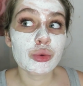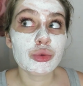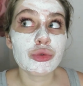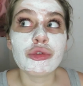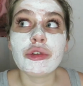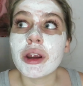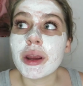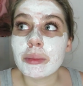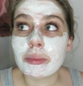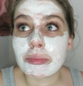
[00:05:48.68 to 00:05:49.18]

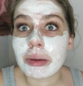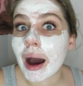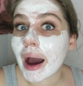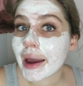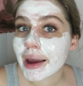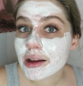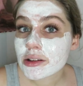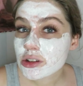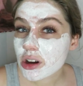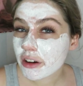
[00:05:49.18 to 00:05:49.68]

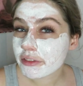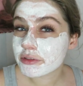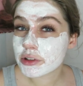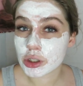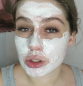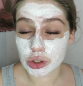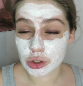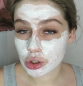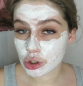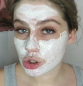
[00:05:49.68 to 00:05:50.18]
rebuy it
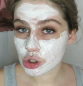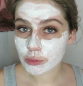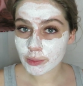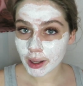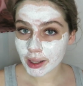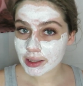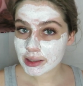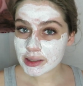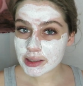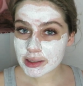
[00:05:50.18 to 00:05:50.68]
after 2
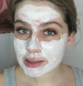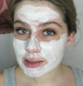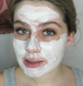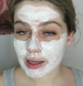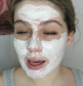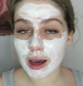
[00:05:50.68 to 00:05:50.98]
months.